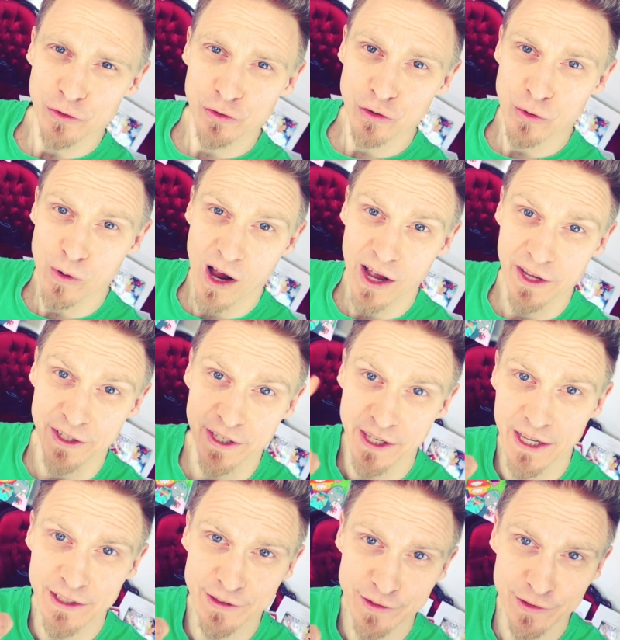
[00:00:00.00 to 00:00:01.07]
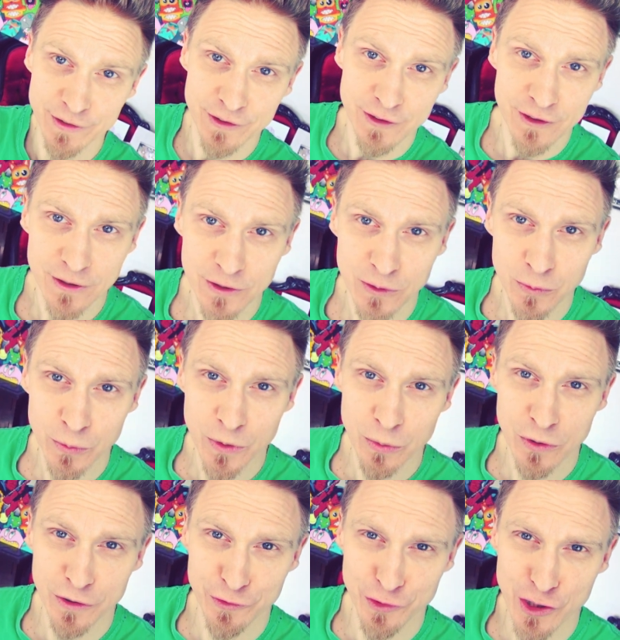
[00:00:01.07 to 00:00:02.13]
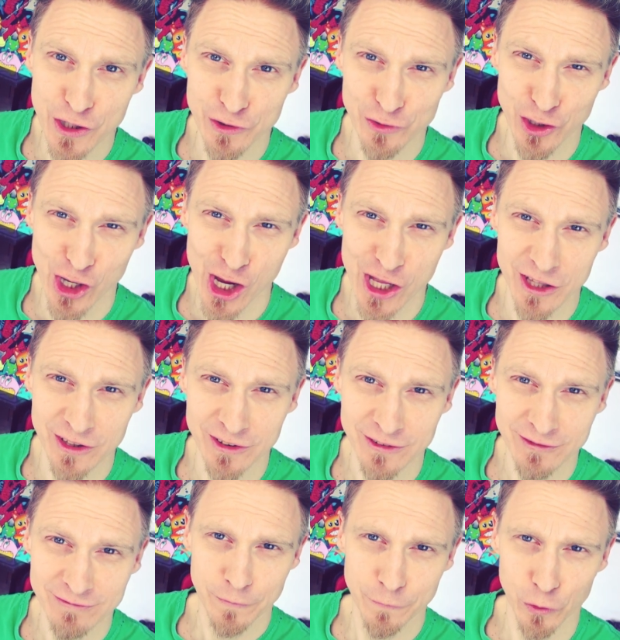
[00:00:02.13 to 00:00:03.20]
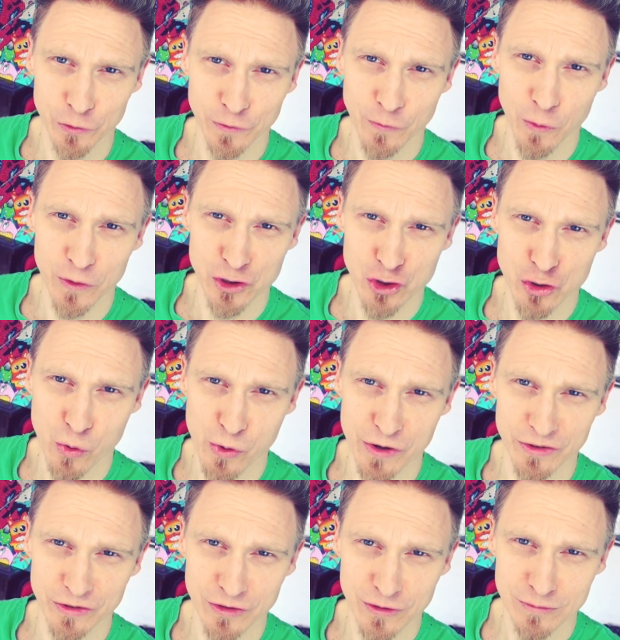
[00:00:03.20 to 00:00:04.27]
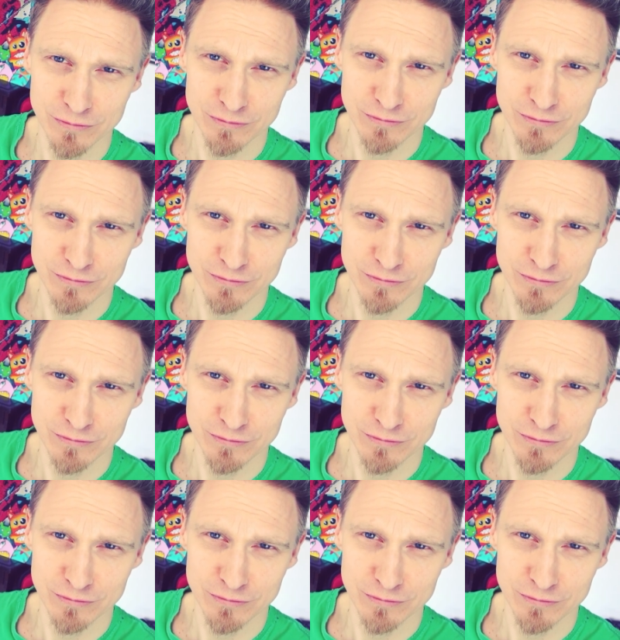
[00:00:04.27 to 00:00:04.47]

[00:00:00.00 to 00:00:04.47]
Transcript: so I guess we will see us again, Fox Forge Toys.